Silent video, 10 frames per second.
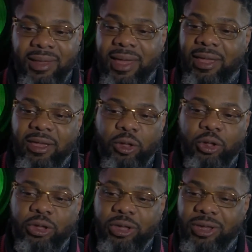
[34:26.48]
Like sure
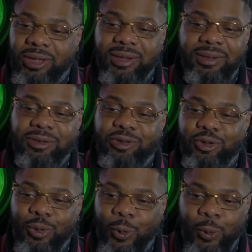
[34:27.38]
will. Good man.
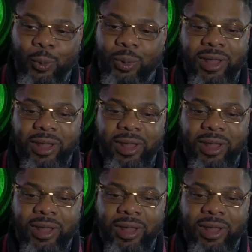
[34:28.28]
dude.